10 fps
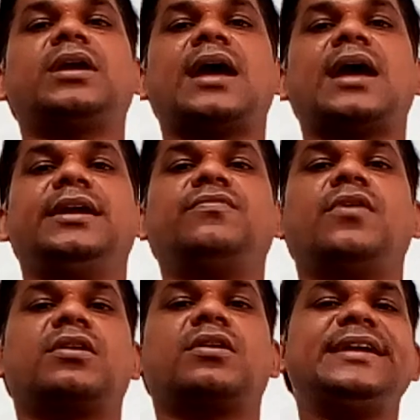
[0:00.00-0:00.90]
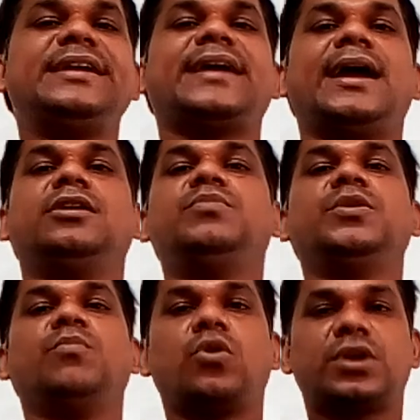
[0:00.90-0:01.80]
kind of or right kind of
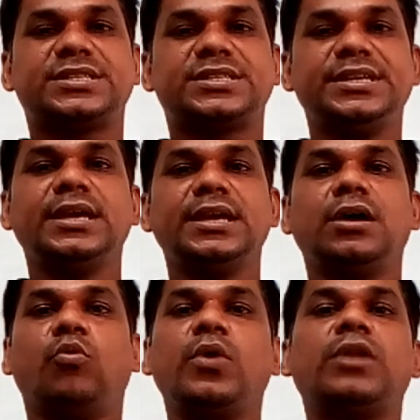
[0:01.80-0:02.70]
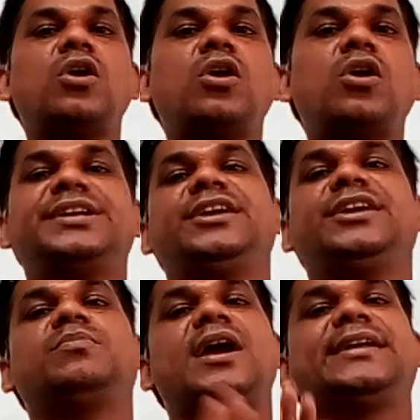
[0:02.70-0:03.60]
democracy. We are not setting
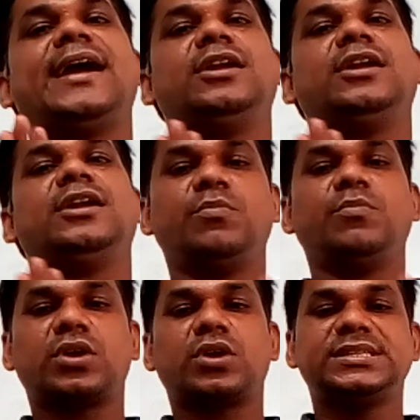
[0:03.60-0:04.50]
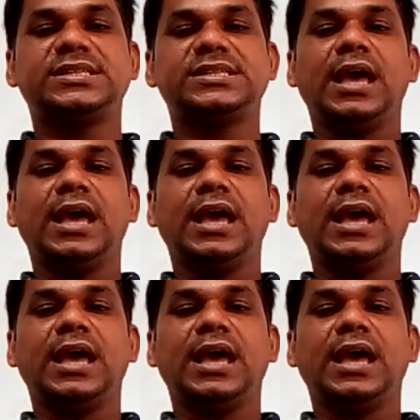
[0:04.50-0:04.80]
up right kind of democracy.